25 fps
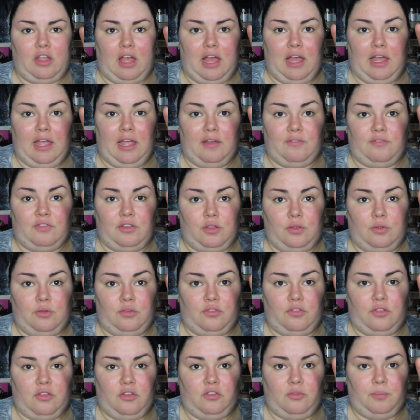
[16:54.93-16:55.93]
I have
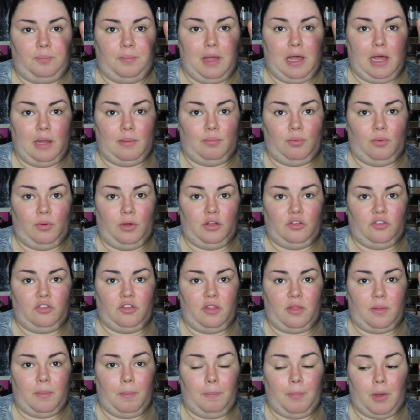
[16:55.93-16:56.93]
used this bad boy
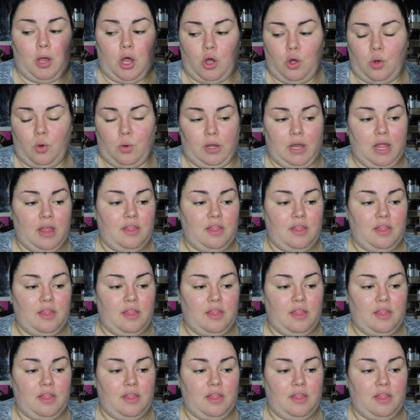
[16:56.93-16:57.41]
to the bone,